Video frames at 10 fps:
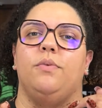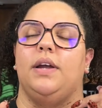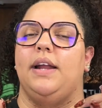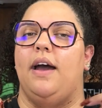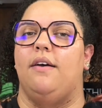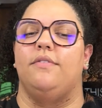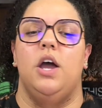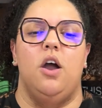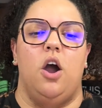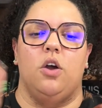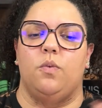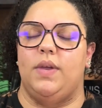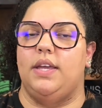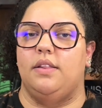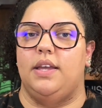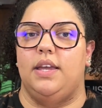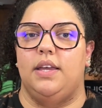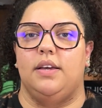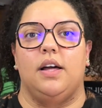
We're going to have our weekly